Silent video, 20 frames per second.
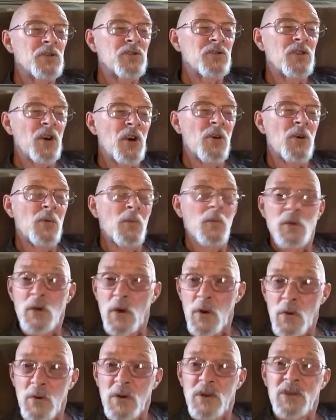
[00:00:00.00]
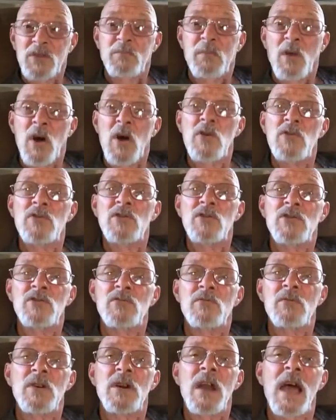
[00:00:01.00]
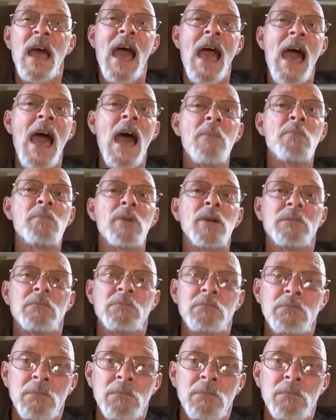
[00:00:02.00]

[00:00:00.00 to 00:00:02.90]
so no explosions were to happen.